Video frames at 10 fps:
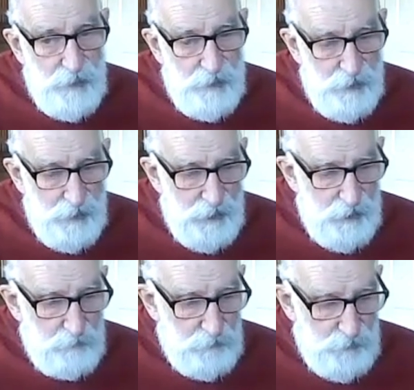in the
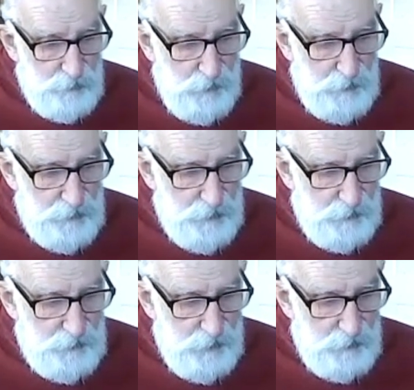animals as well as
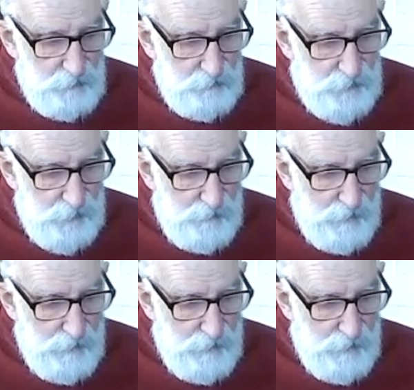ourselves.